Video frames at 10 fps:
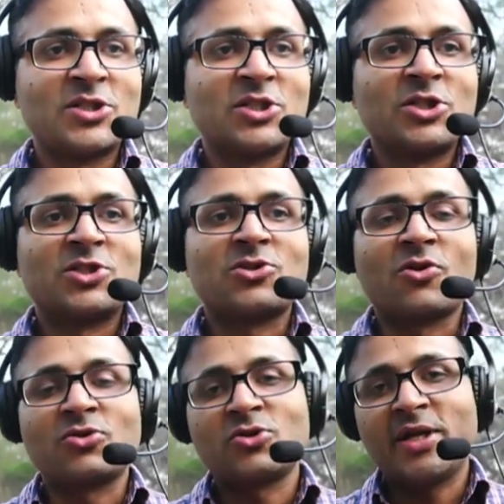So
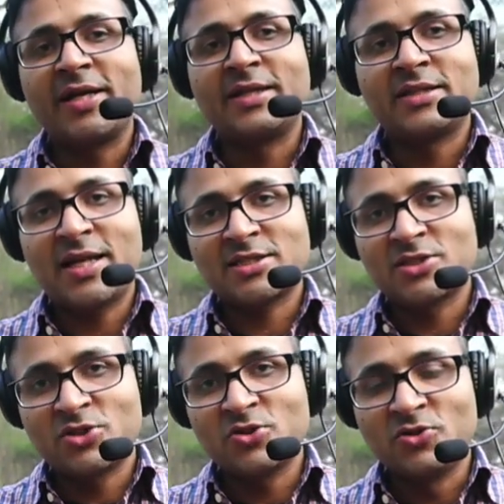today in the lesson
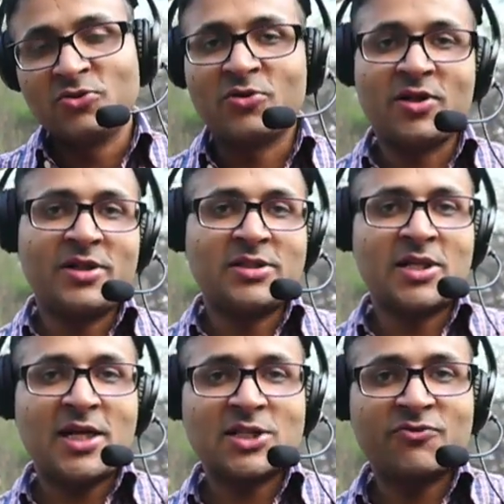2, in the
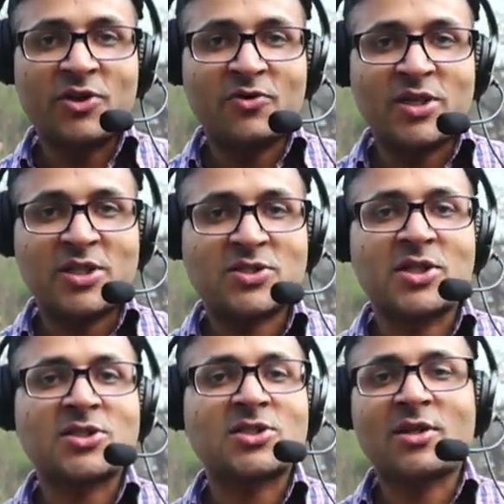last video I discussed
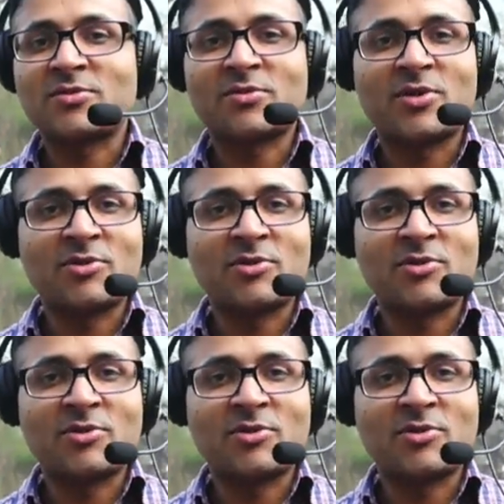something about the